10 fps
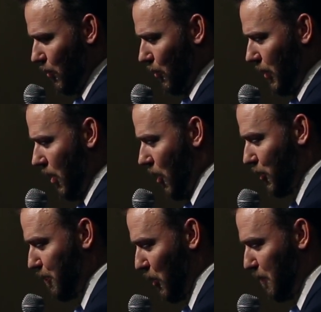We are
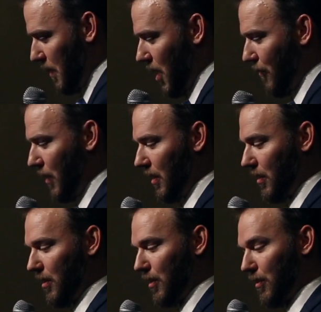supposed to be
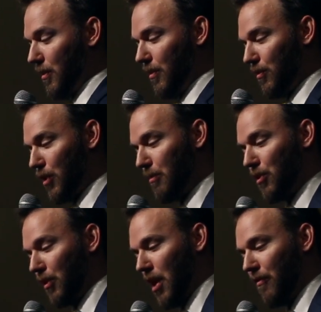governing, uh, subject
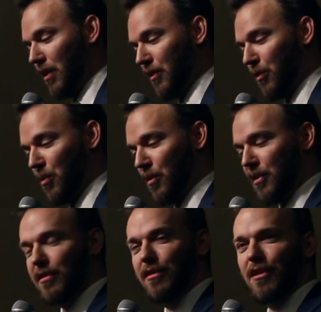to the governing
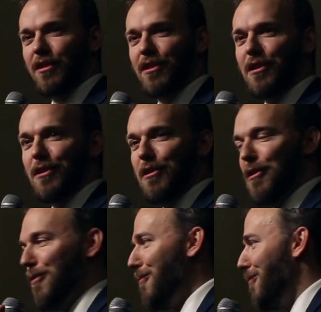authorities,
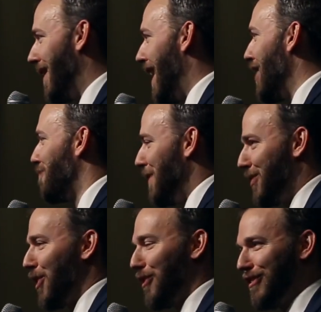but
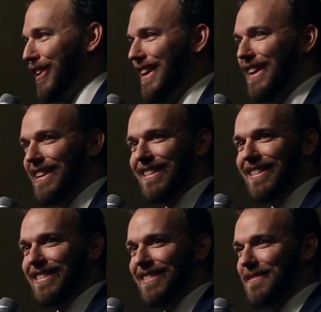SB
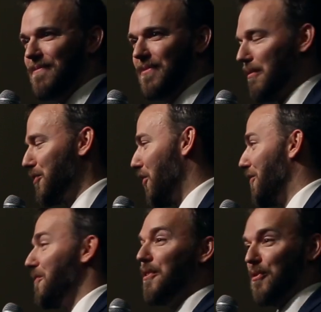13, I'm
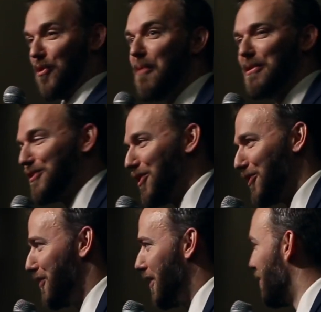sorry, Romans
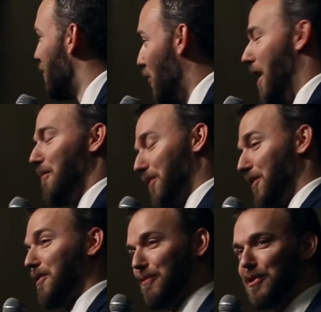13, boy, I'm going
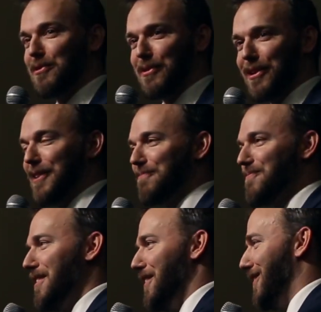to get confused with
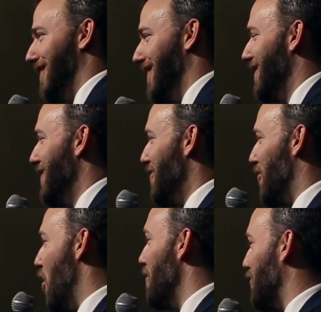that.
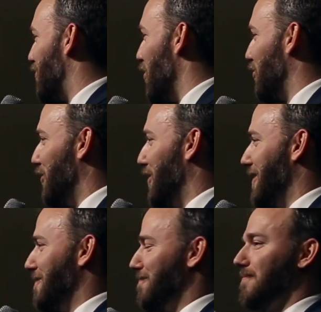Romans
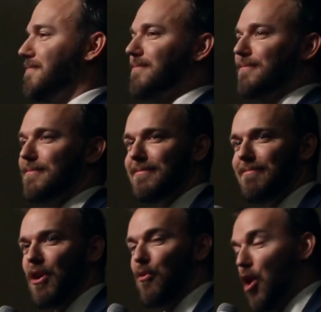13,
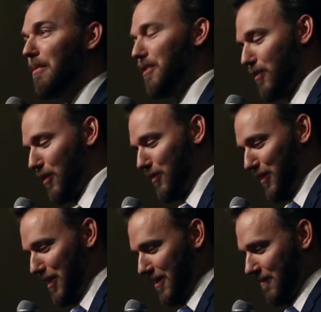Romans
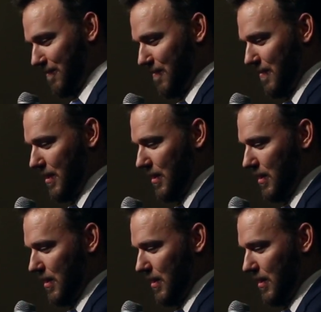13